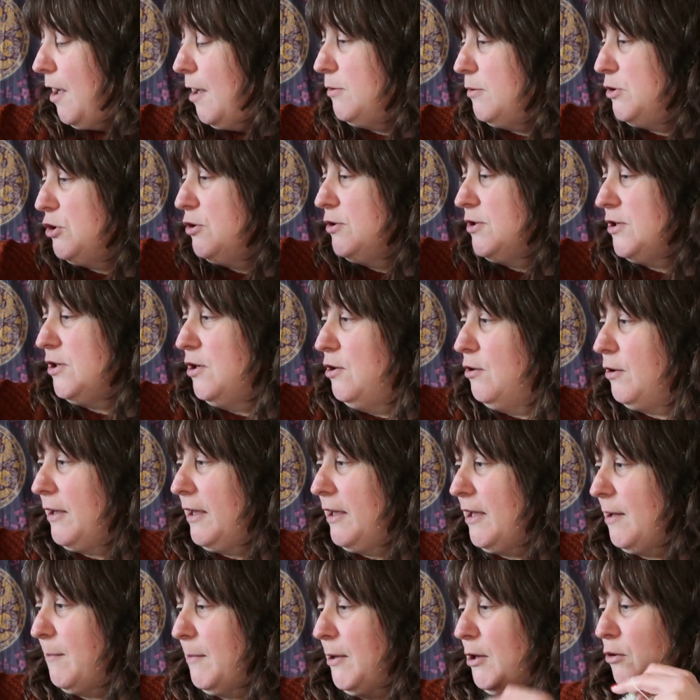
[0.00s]
I was also
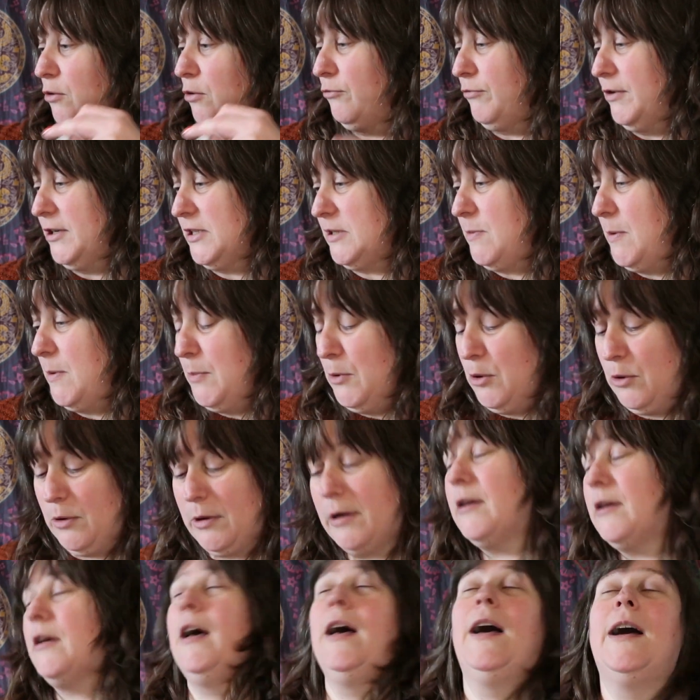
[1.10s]
looking at my old recipe
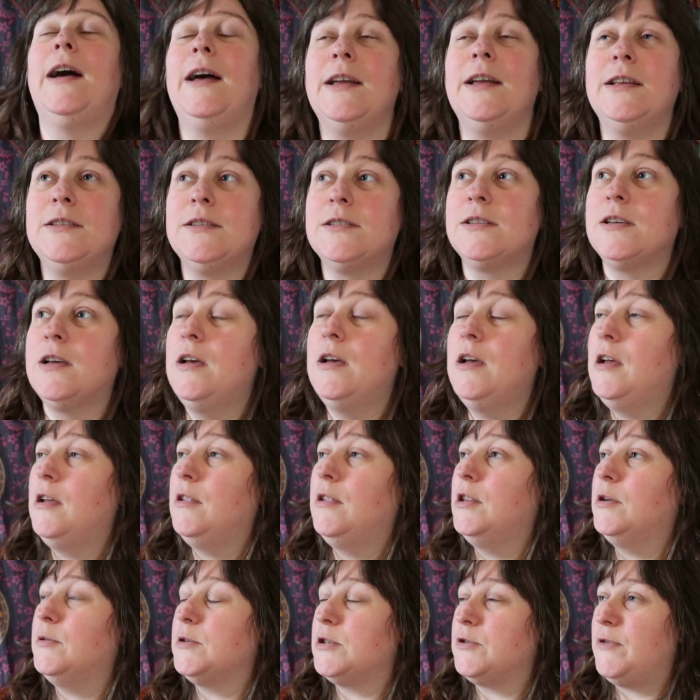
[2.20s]
book, and
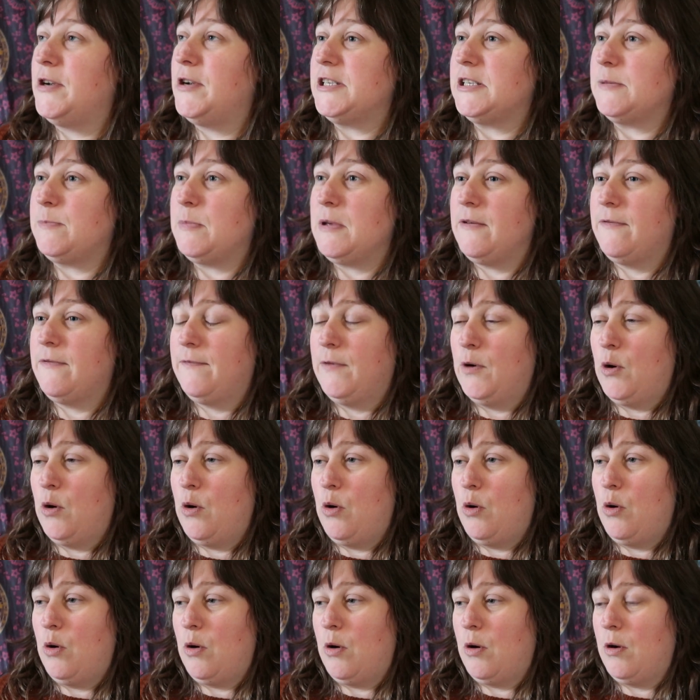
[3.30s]
there was a recipe
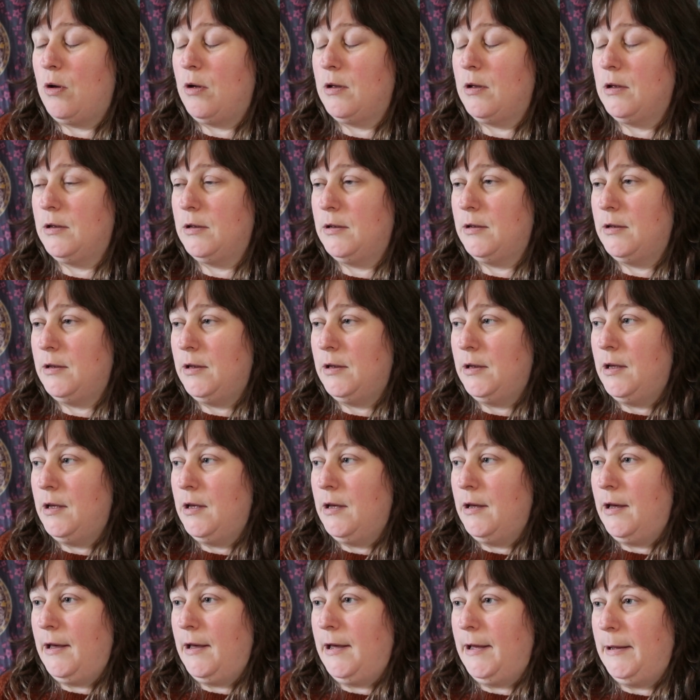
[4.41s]
for
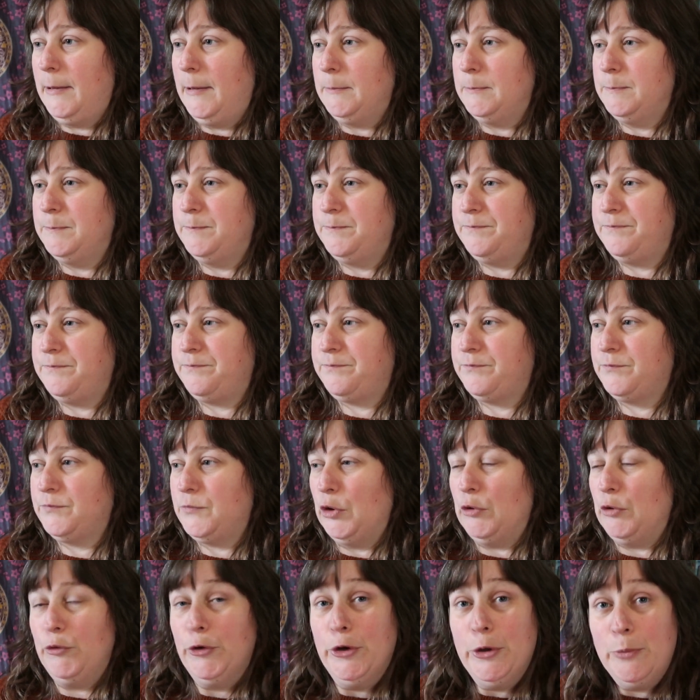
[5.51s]

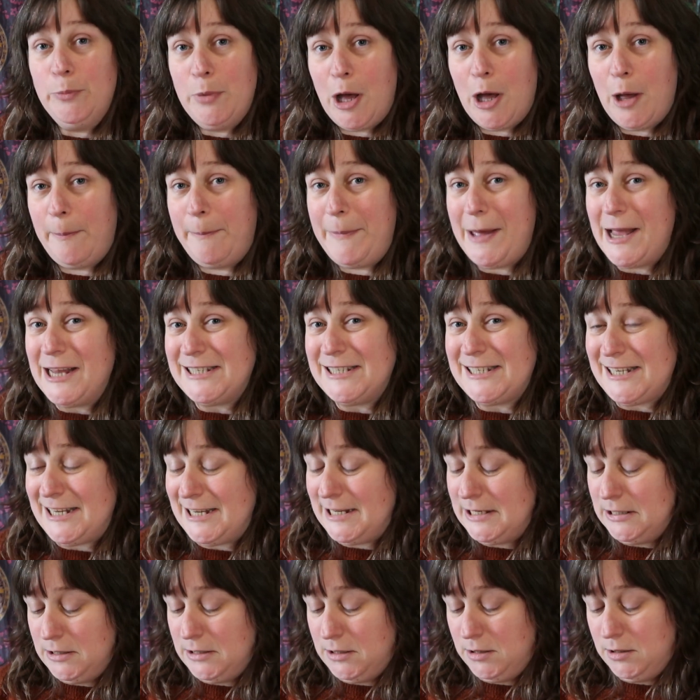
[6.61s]
rhubarb
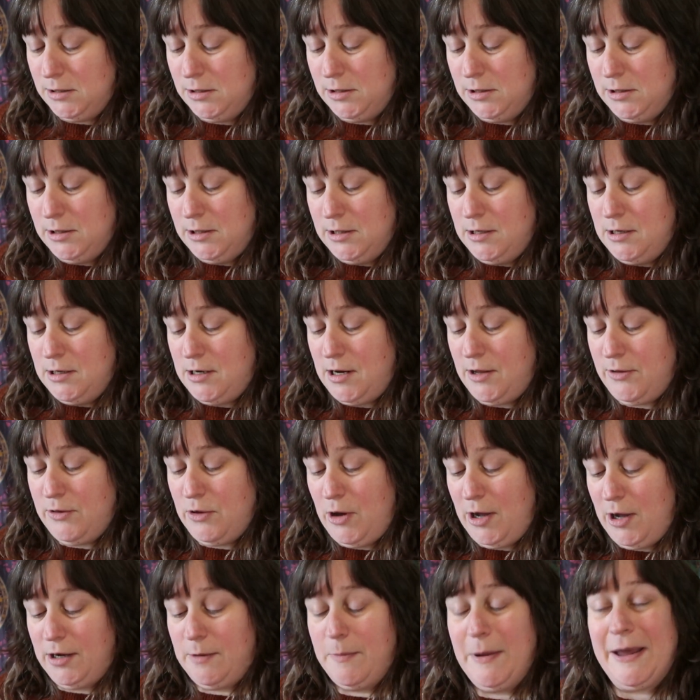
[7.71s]
Betty. I
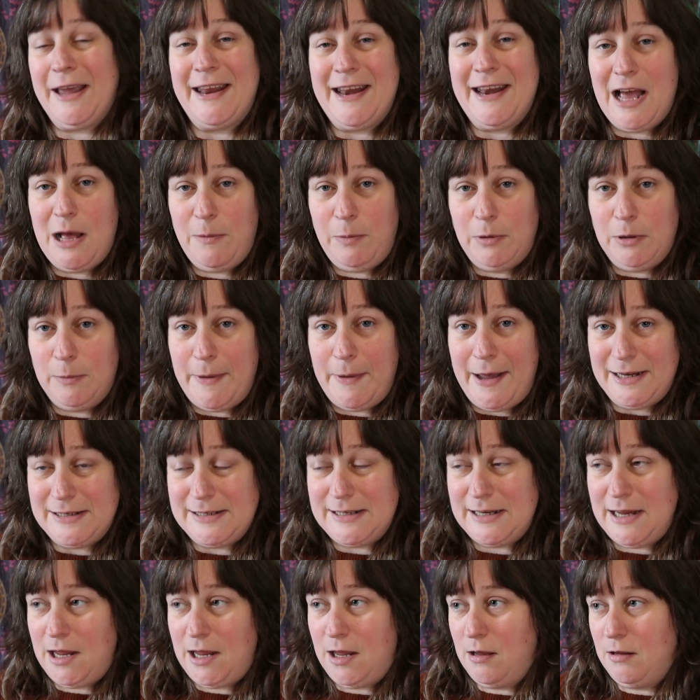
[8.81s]
thought I could make an apple
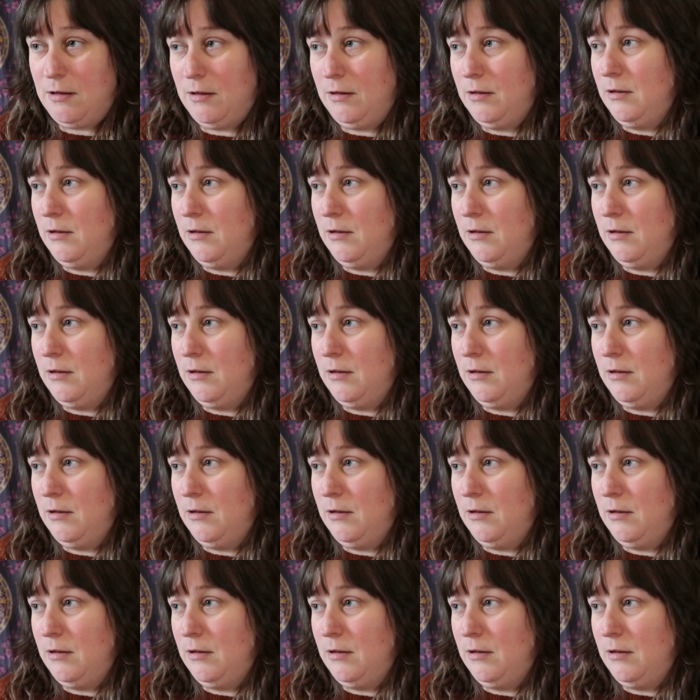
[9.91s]
Betty.